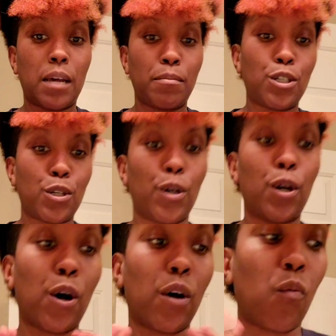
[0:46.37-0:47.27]
Let me show
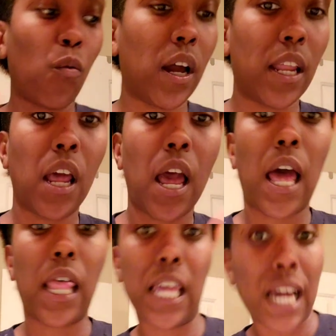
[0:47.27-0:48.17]
y'all what
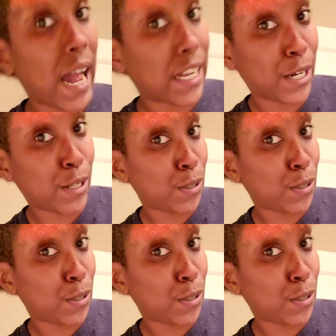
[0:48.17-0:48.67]
the cocktail